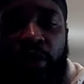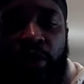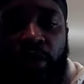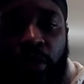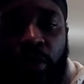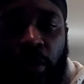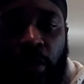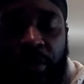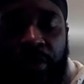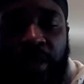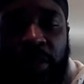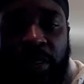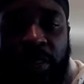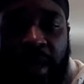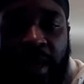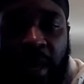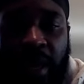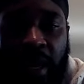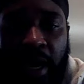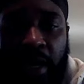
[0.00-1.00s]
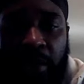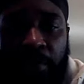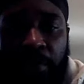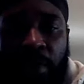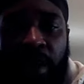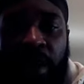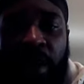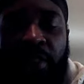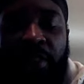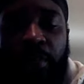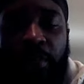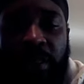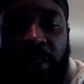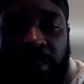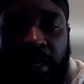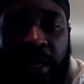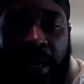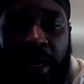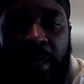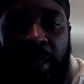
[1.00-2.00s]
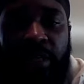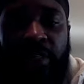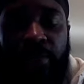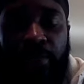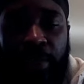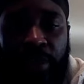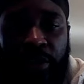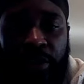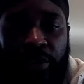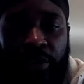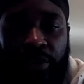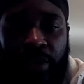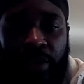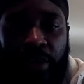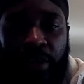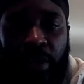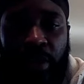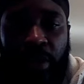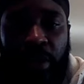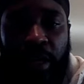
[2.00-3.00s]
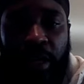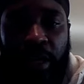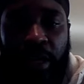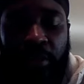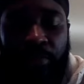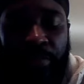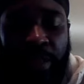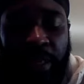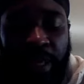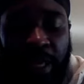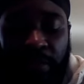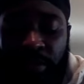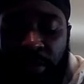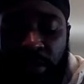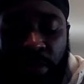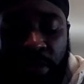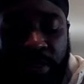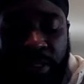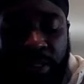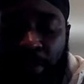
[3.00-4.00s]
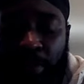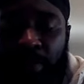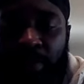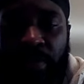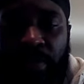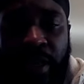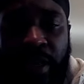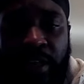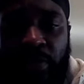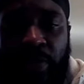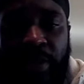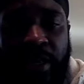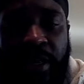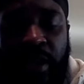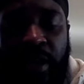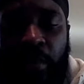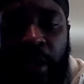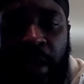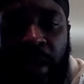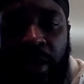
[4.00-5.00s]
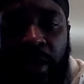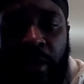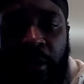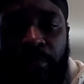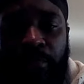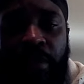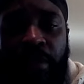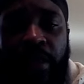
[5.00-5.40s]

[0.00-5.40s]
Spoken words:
during the time of the Messiah's ministry, okay, even during the time of Ezra and Nehemiah,